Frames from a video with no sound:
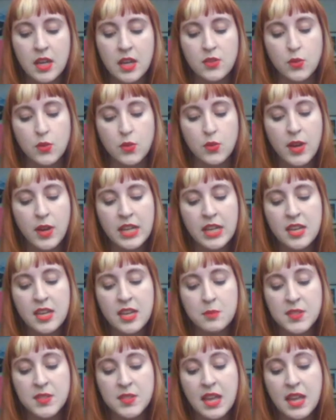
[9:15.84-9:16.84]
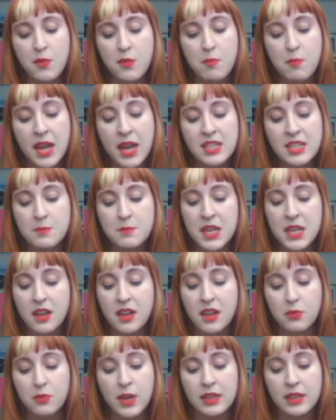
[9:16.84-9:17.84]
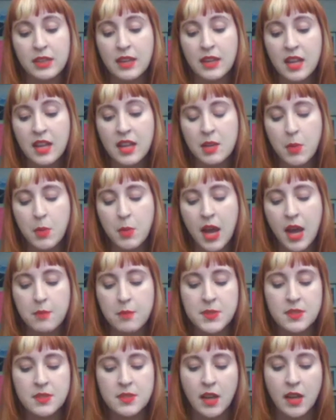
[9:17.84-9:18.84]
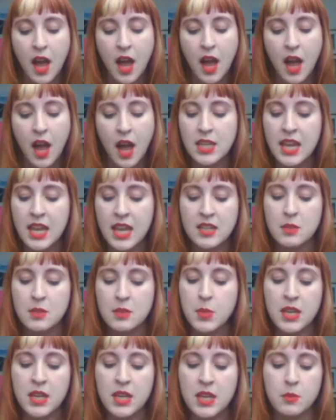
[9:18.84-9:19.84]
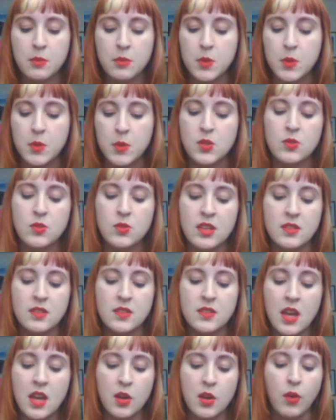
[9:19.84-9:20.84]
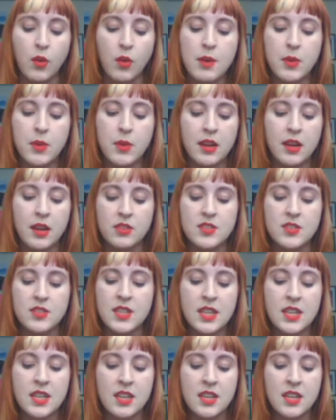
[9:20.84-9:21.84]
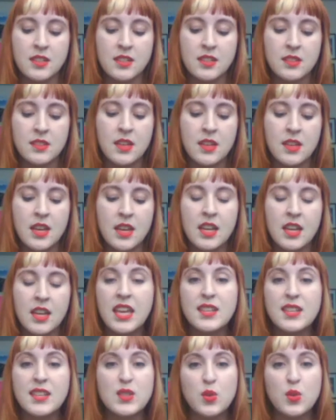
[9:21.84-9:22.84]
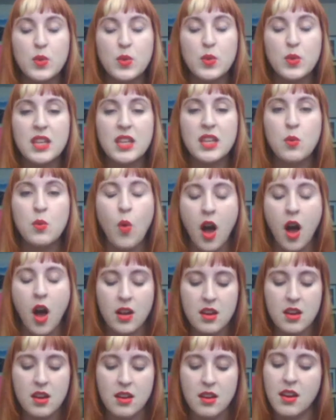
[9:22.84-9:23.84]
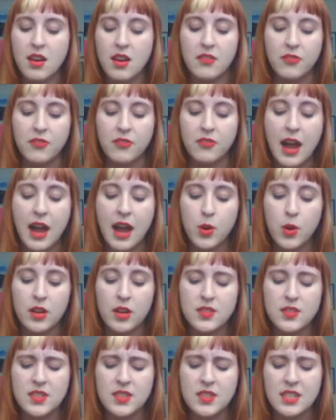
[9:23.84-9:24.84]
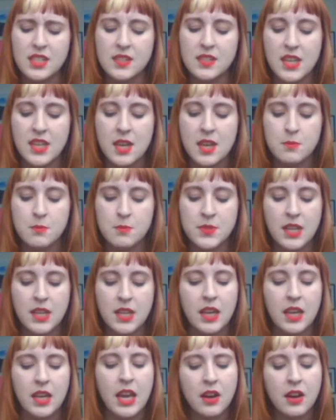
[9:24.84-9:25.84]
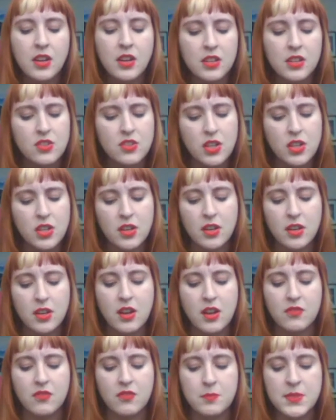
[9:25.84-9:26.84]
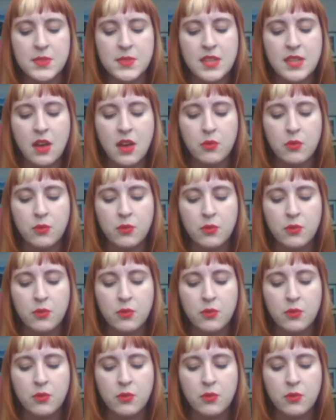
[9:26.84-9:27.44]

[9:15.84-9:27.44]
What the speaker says: geraniums that remind me of red lollipops, cotton candy pink petunias, grape-colored zinnias. He is the Willy Wonka of flowers, it seems, a caricature of himself.